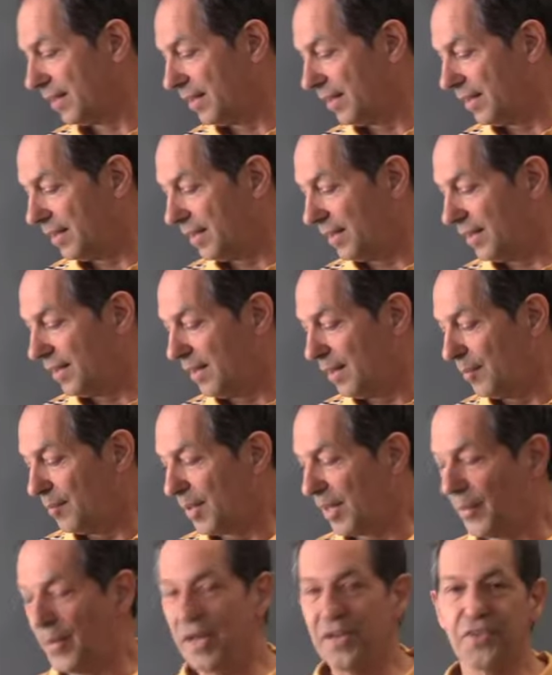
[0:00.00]

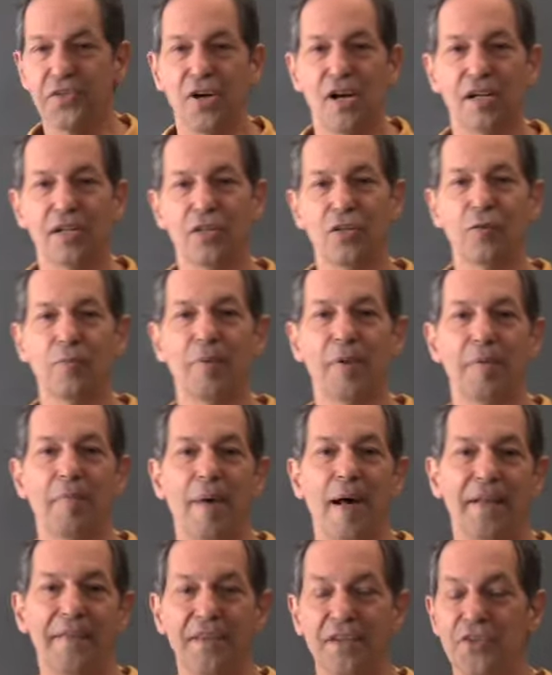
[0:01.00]
But I wanted to talk a little bit
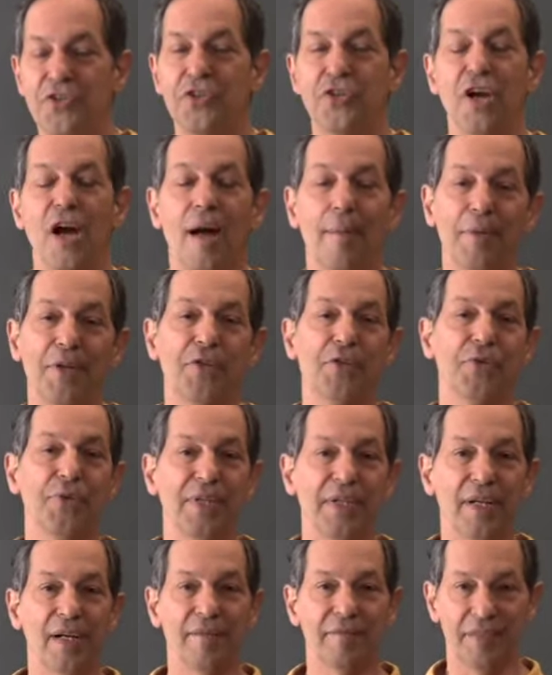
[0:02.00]
about the
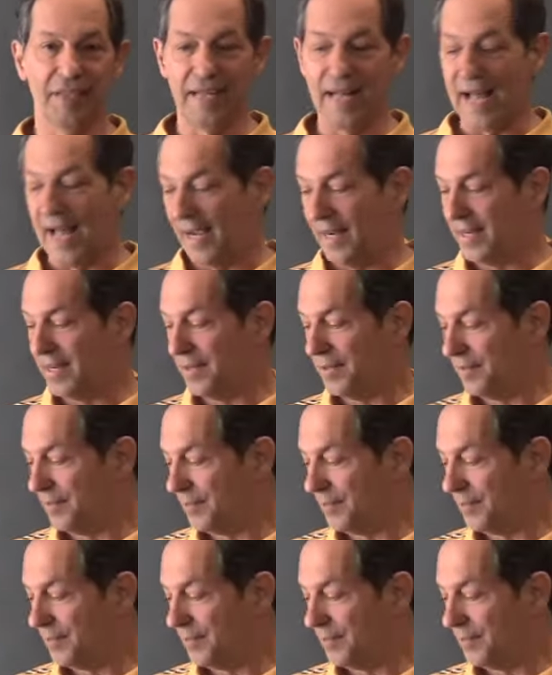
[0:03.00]
geometry of a neck.